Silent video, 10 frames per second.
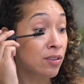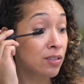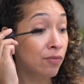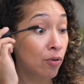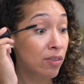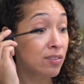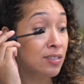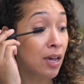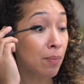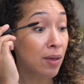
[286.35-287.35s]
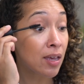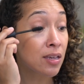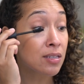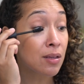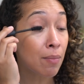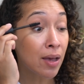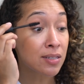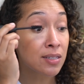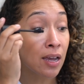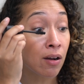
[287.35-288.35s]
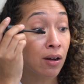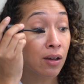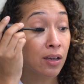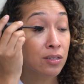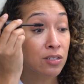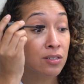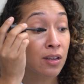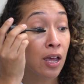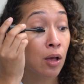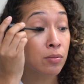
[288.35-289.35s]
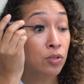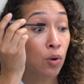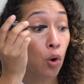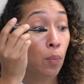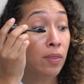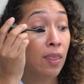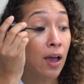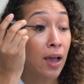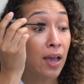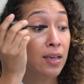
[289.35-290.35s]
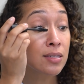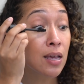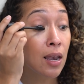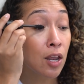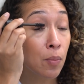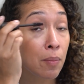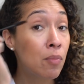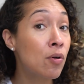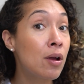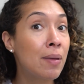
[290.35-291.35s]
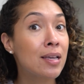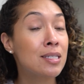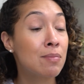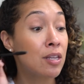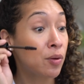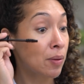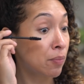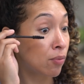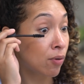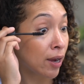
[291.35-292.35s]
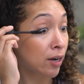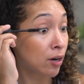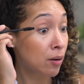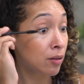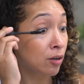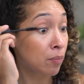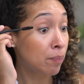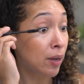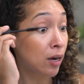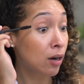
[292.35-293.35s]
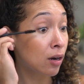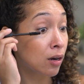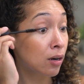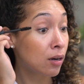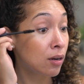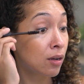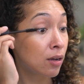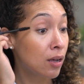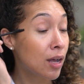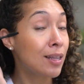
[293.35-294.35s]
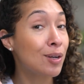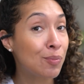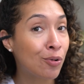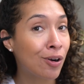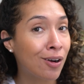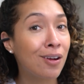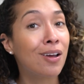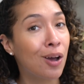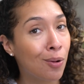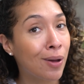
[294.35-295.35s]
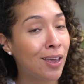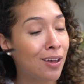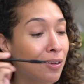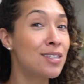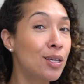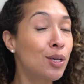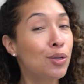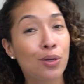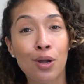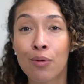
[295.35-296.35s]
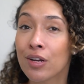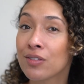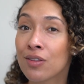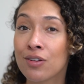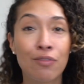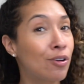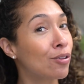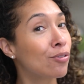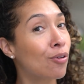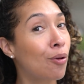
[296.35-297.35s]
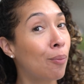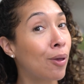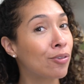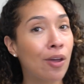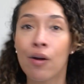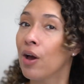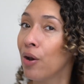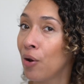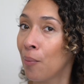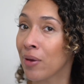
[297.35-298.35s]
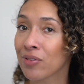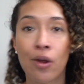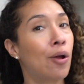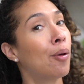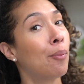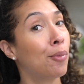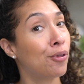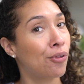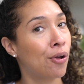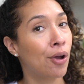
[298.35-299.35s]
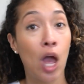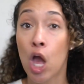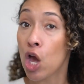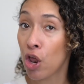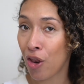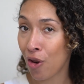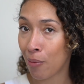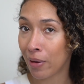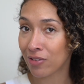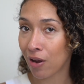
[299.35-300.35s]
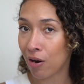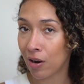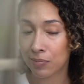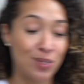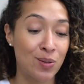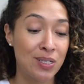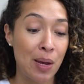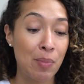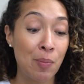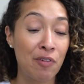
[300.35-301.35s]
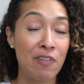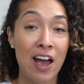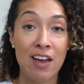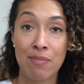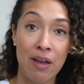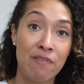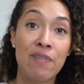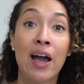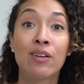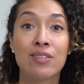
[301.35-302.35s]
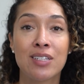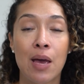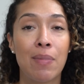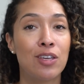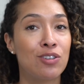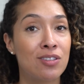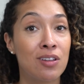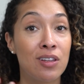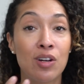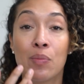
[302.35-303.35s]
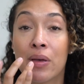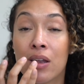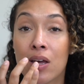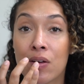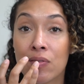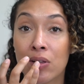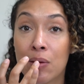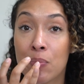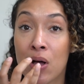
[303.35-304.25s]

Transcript: so this 4th step is mascara. It's just gonna help to open the eyes a little bit more, make it seem a little bit brighter, a little bigger, a little more awake. See, you can already see the difference. Mascara, no mascara, mascara, No mascara. so step number five, my final step, is just a little bit of lip